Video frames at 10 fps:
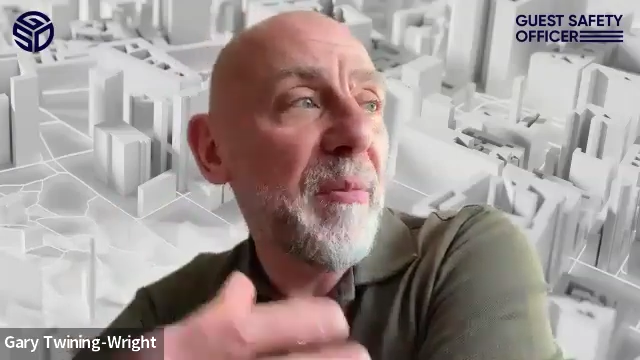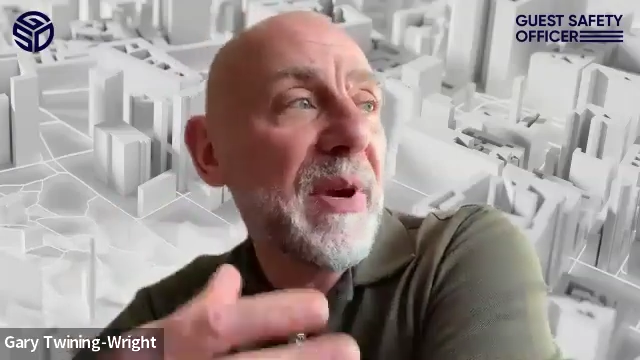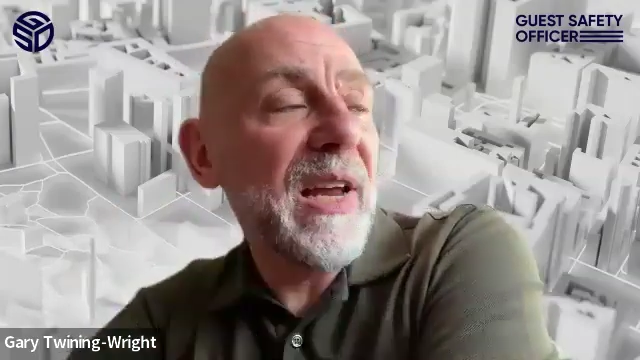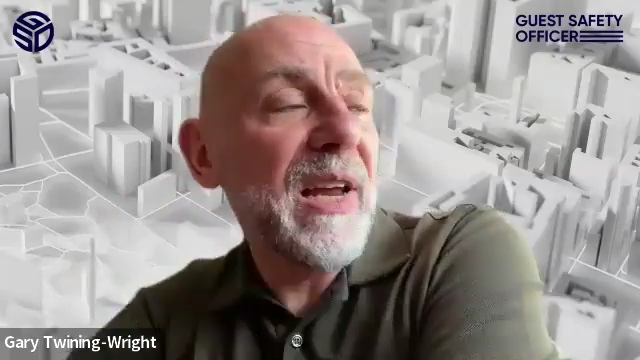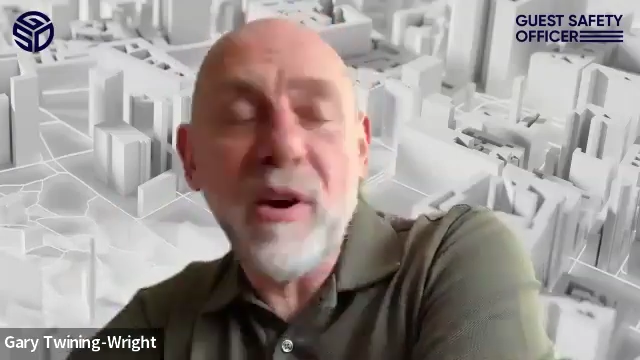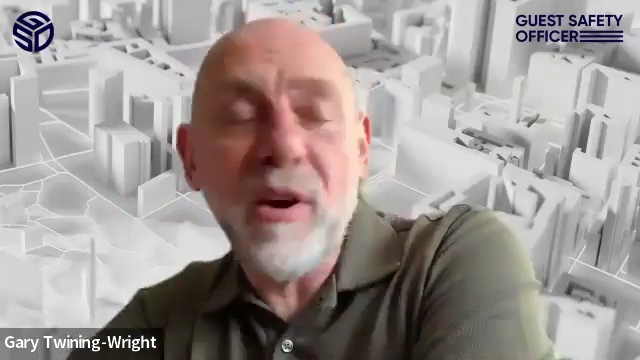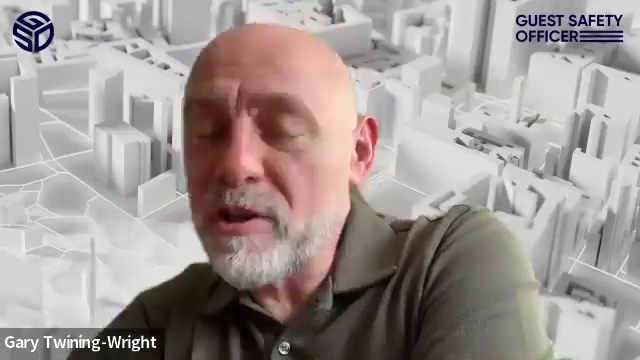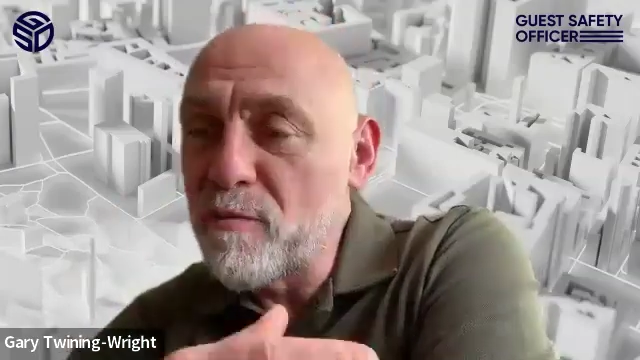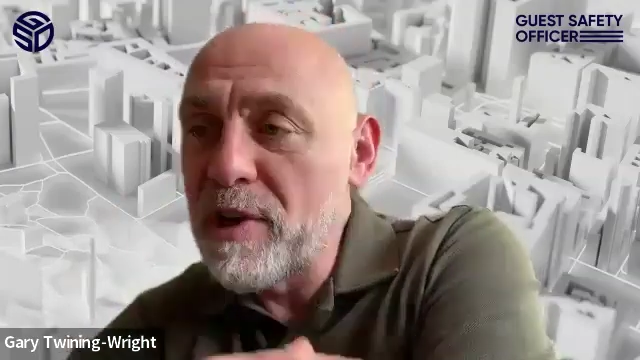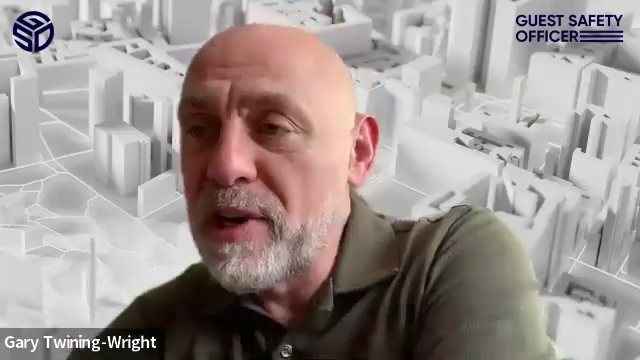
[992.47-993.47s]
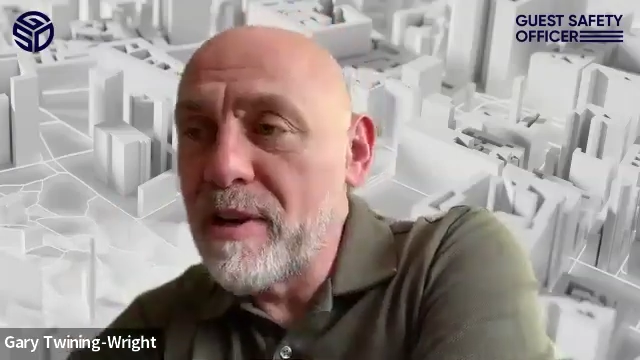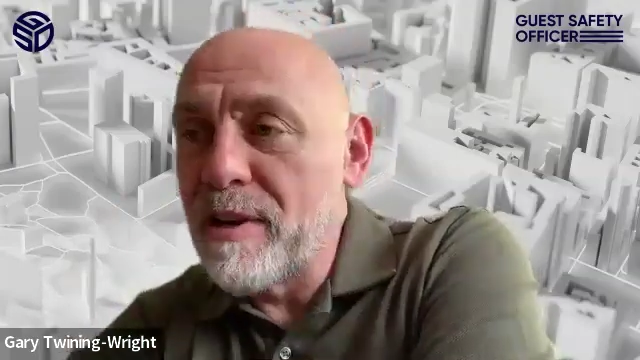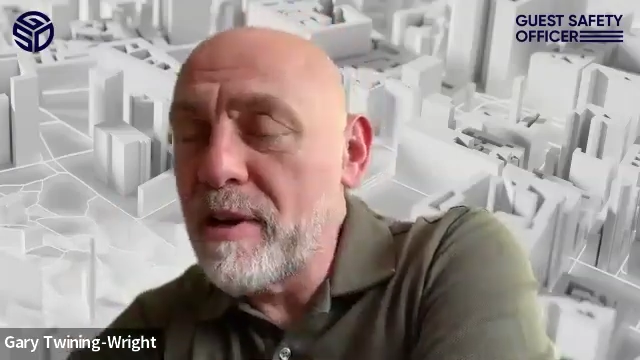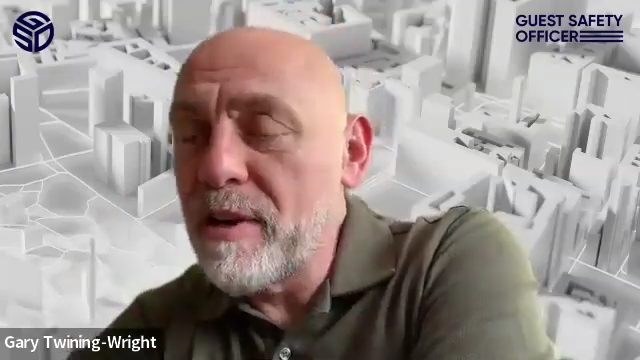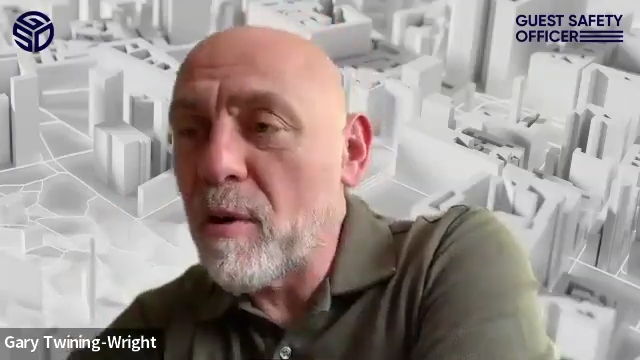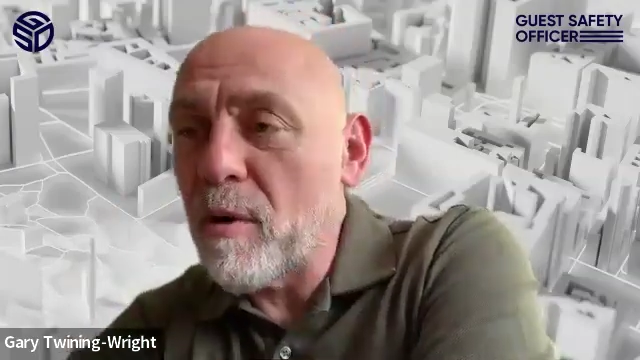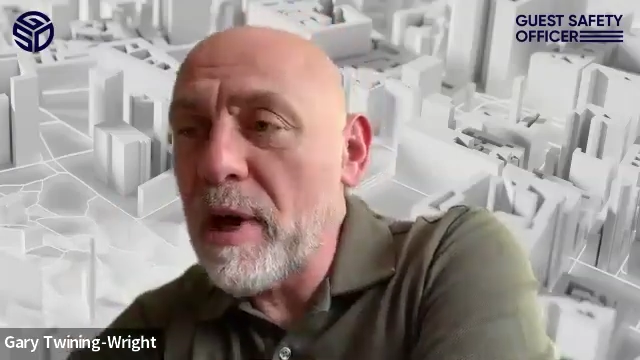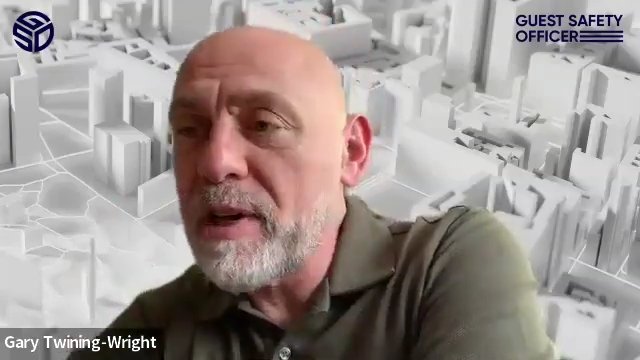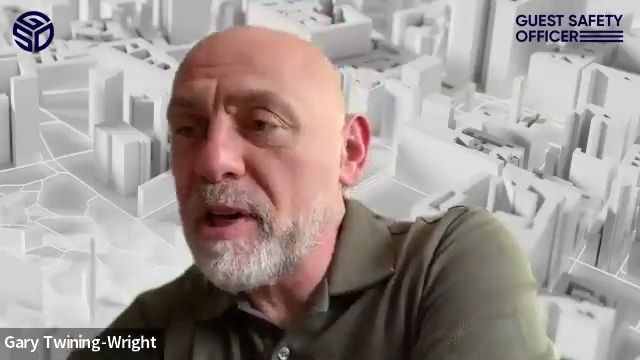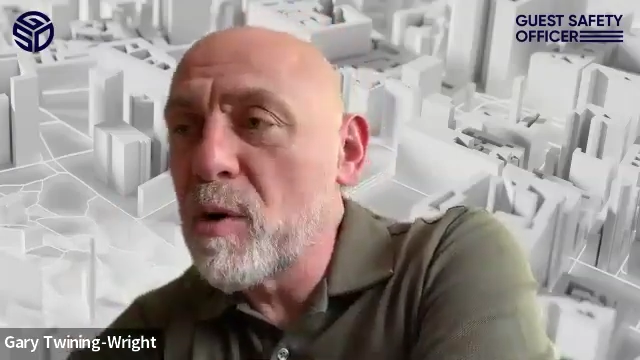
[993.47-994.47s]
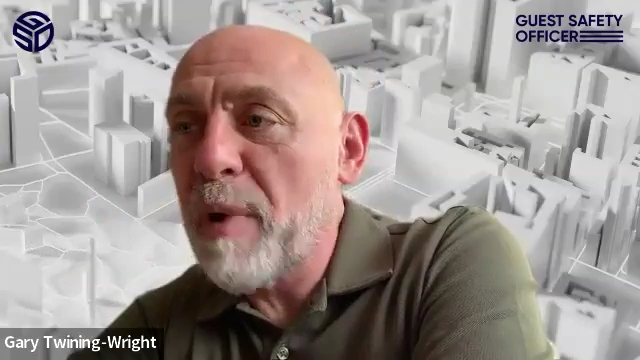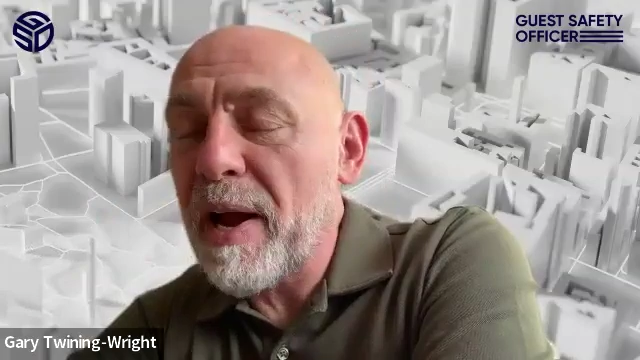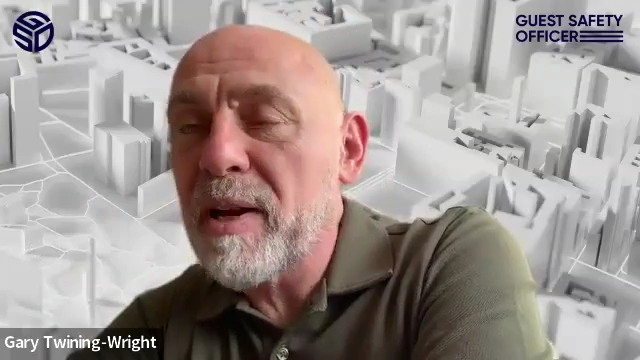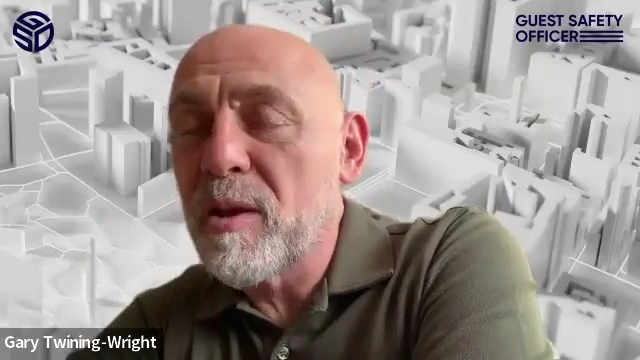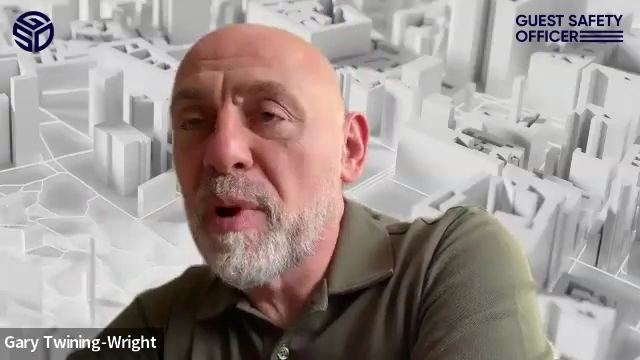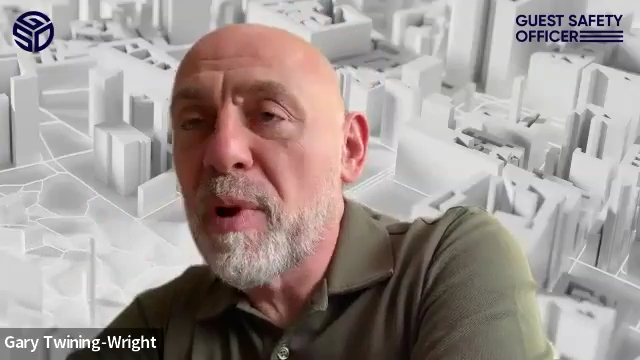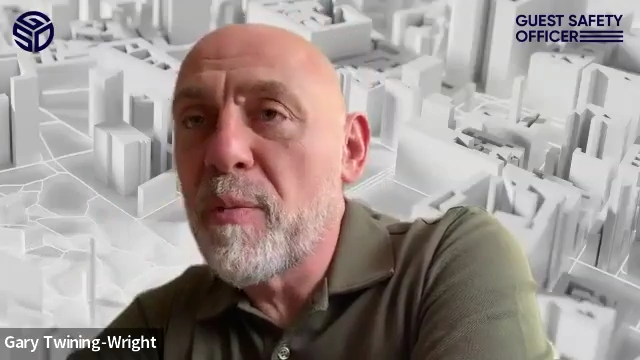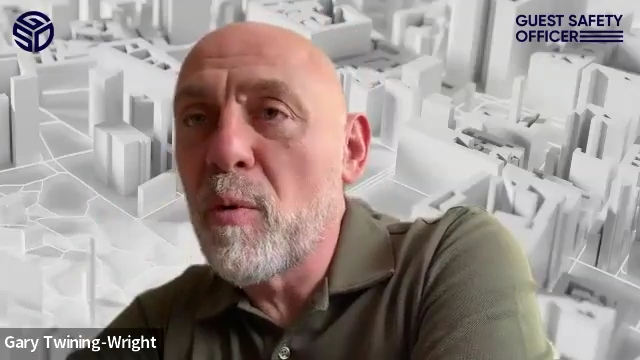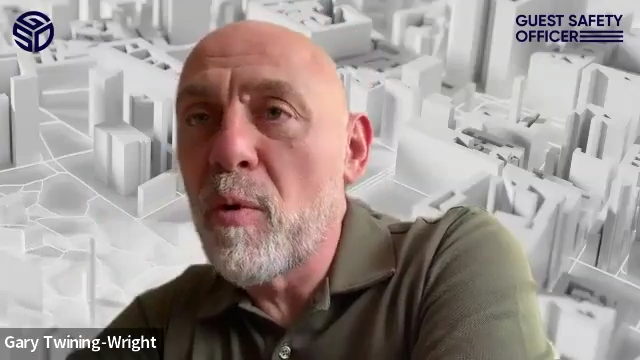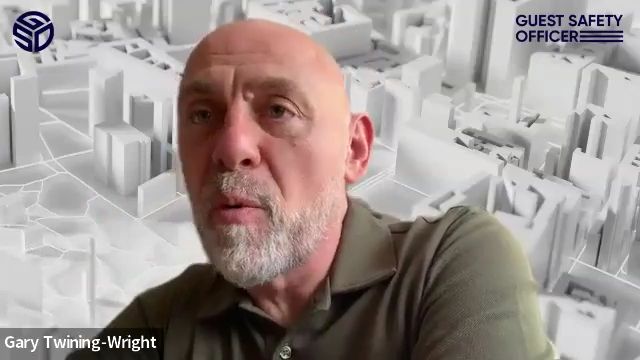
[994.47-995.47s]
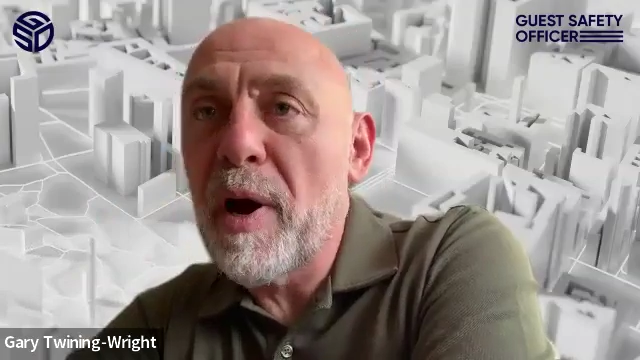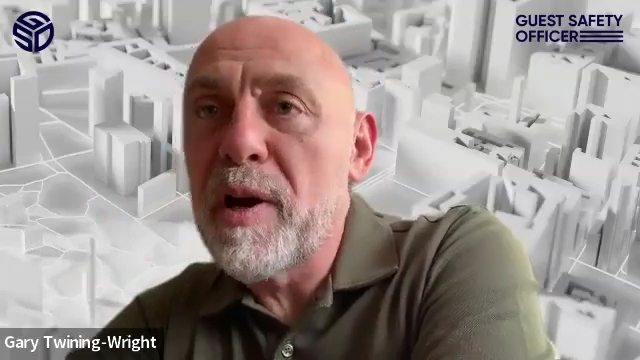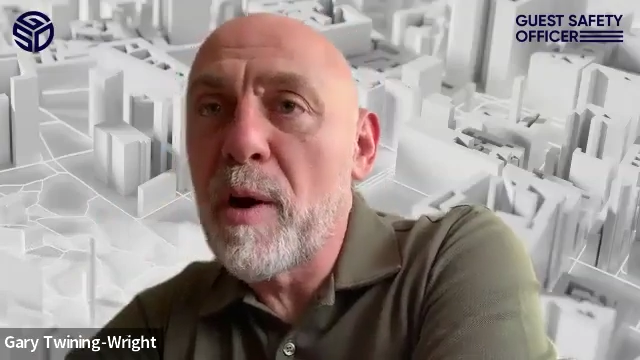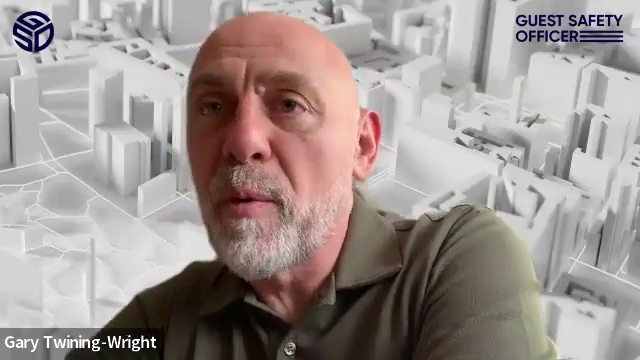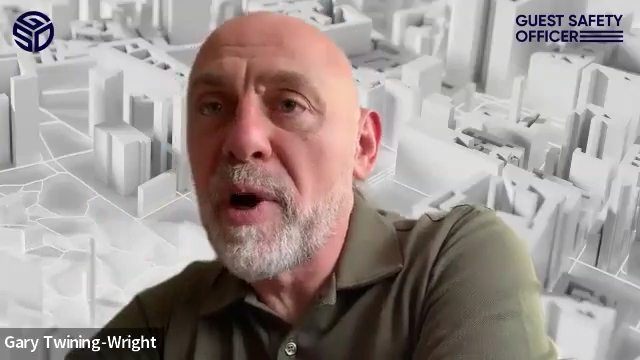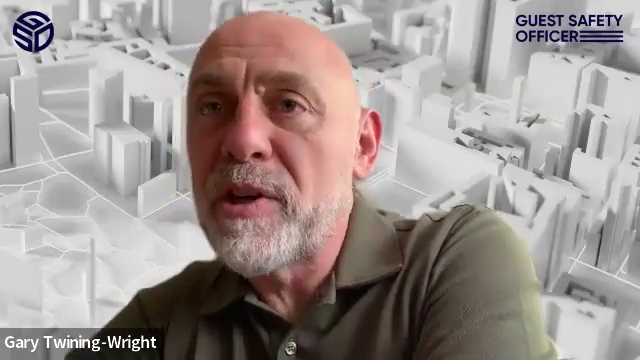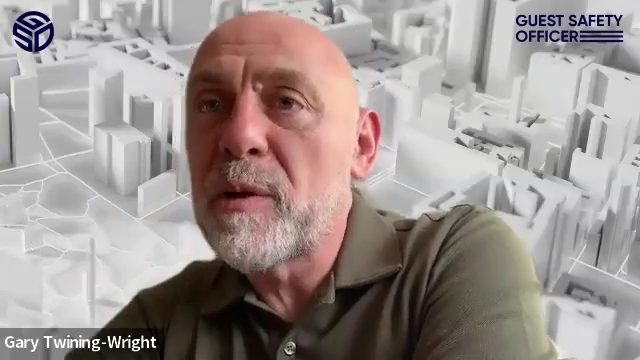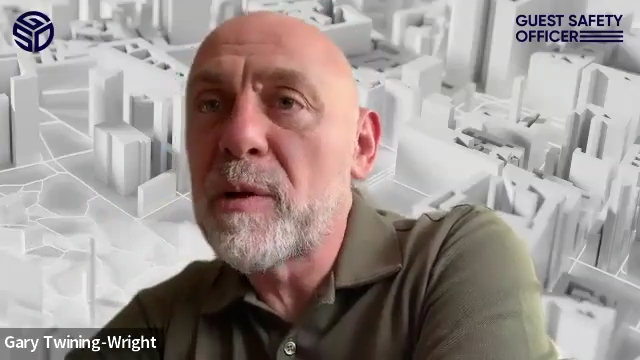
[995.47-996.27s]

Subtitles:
I mean, the SIA should really, you know, they should back the people who are paying their wages.